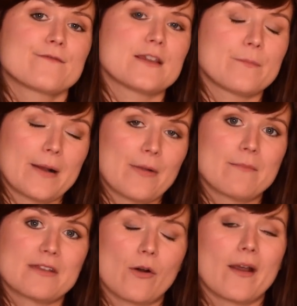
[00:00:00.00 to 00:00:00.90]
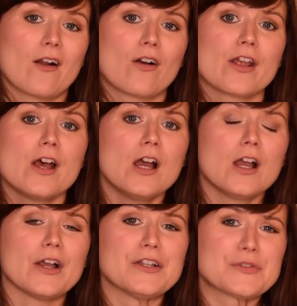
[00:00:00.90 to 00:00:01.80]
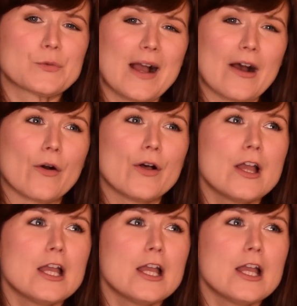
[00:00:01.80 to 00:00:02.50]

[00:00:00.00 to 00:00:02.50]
feedback might be going on as well.